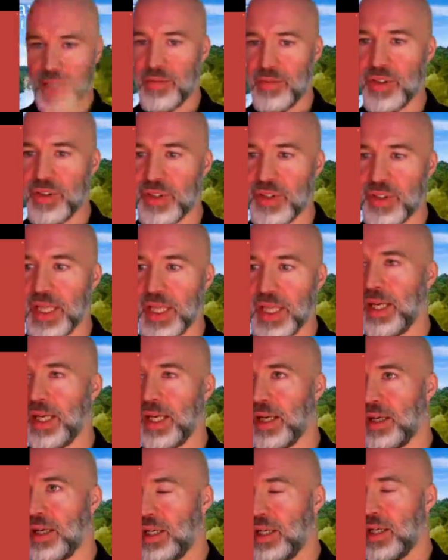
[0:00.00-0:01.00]
So everything
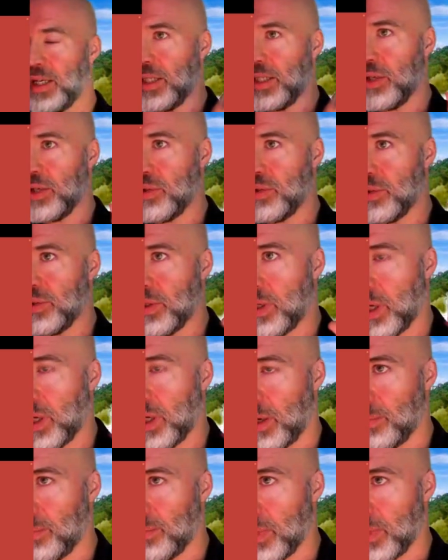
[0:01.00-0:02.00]
here,
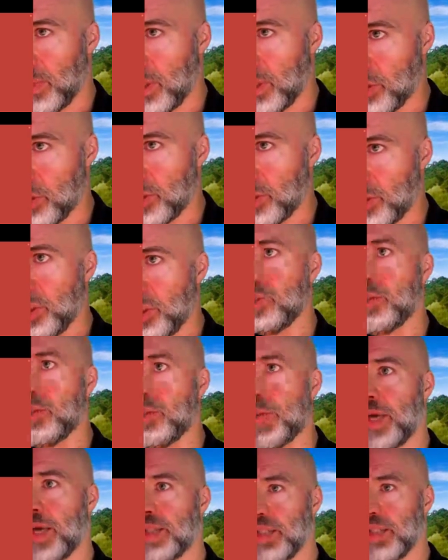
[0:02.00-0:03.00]

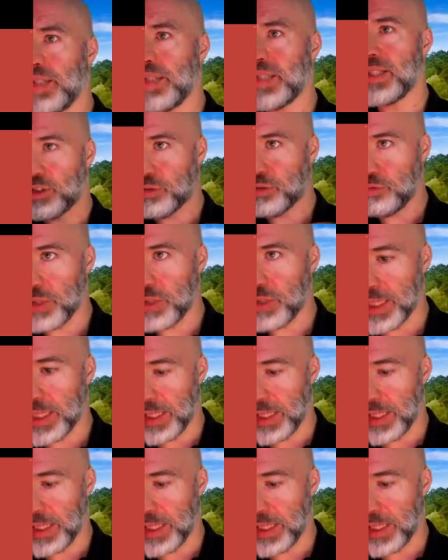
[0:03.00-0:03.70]
reduce the amount of text,